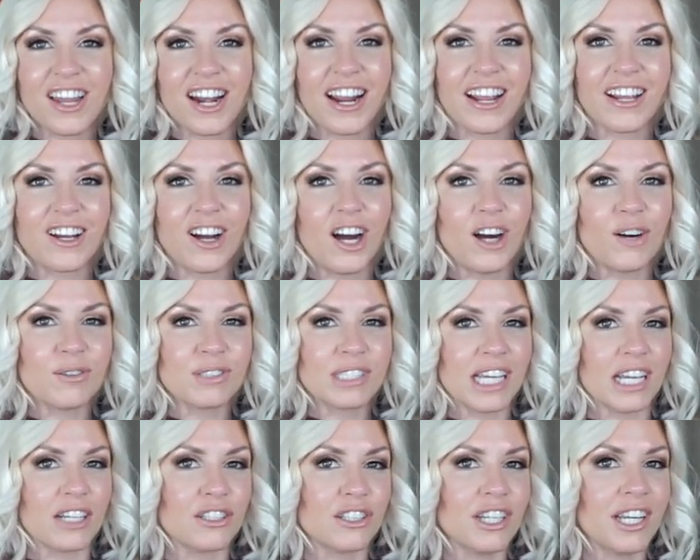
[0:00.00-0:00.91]
that I got was
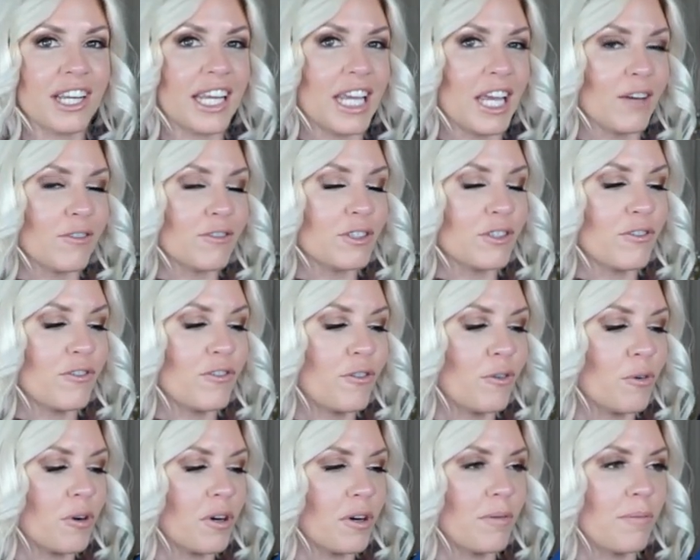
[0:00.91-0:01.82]
actually a gift
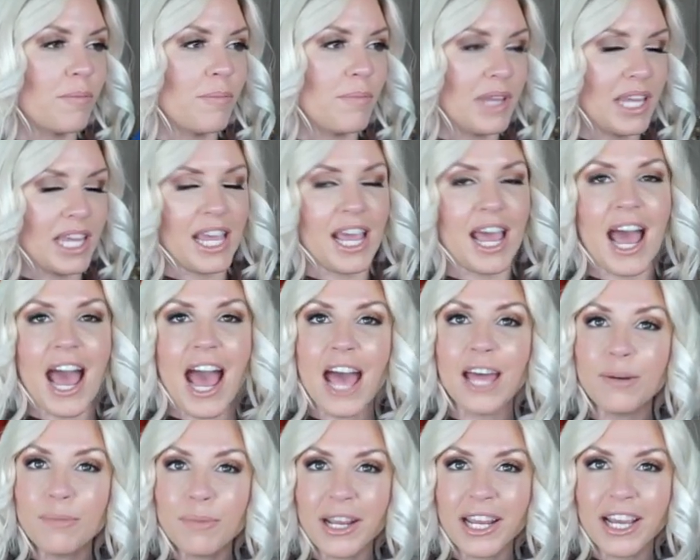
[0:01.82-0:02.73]
for me
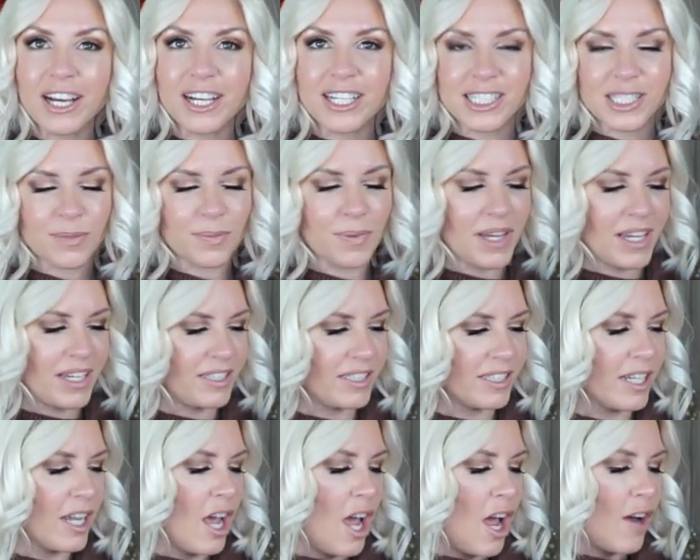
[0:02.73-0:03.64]
and my
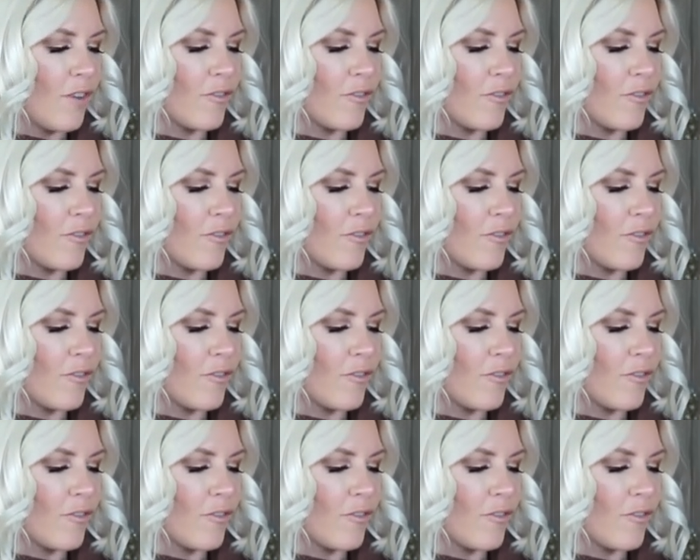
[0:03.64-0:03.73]
husband